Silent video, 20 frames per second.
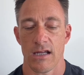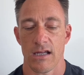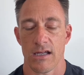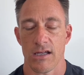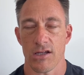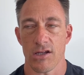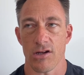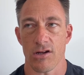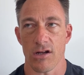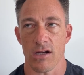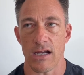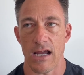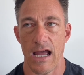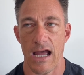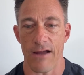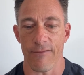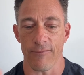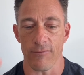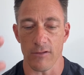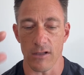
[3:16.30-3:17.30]
you're going to
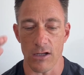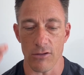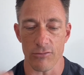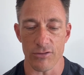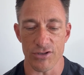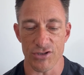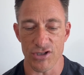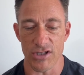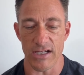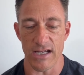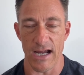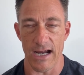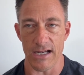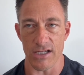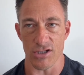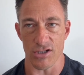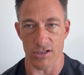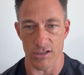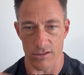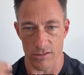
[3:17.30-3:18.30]
have lower
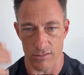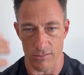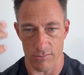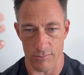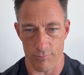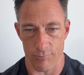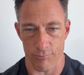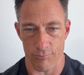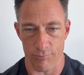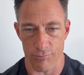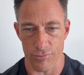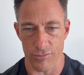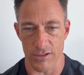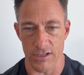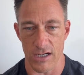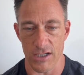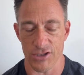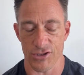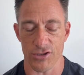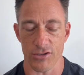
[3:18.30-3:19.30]
GH
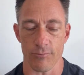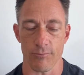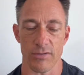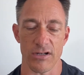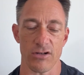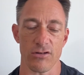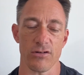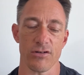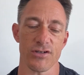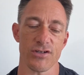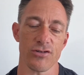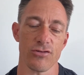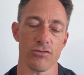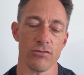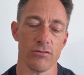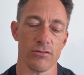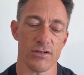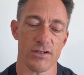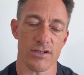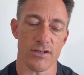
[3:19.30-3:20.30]
production because
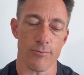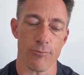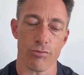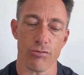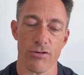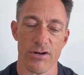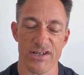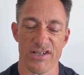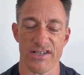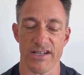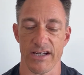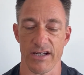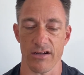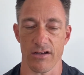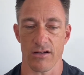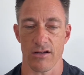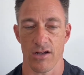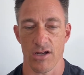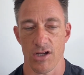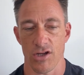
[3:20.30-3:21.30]
you're suppressing
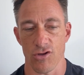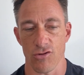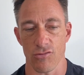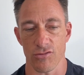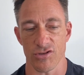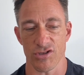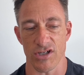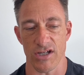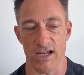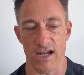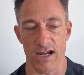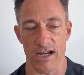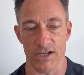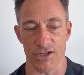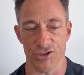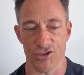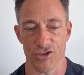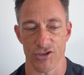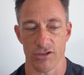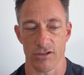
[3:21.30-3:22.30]
your
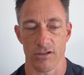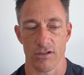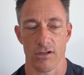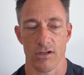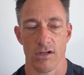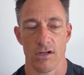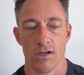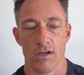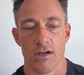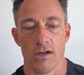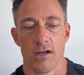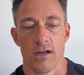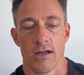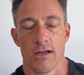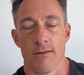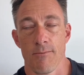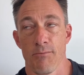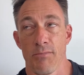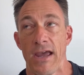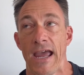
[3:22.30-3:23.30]
GH.
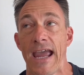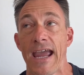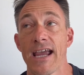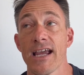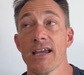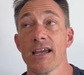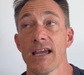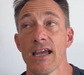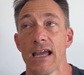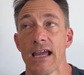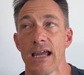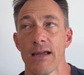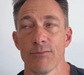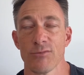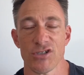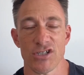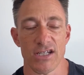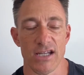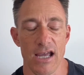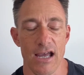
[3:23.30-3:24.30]
PEG
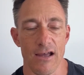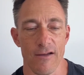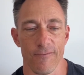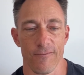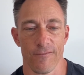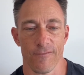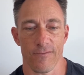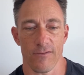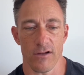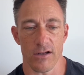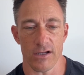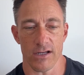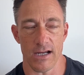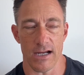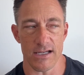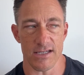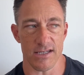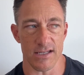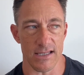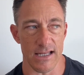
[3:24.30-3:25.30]
MGF,
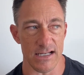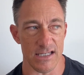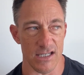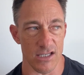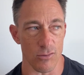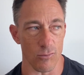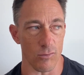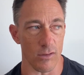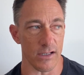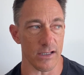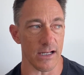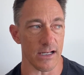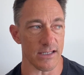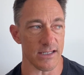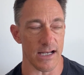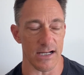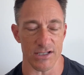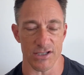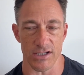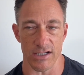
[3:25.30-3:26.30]
okay, so that's the one that's
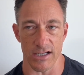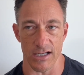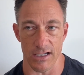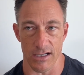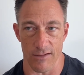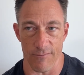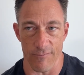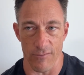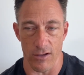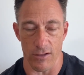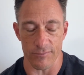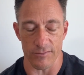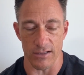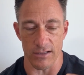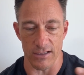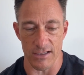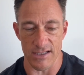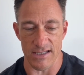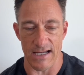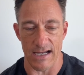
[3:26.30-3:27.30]
actually involved in
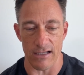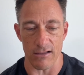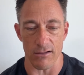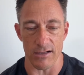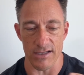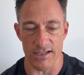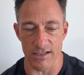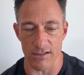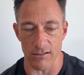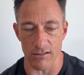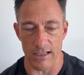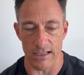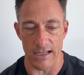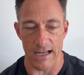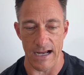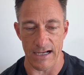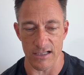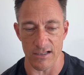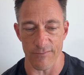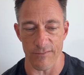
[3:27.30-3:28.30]
your satellite cell
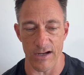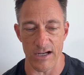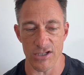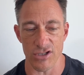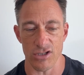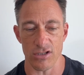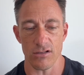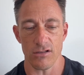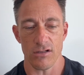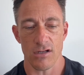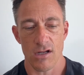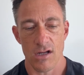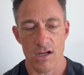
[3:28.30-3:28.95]
activation.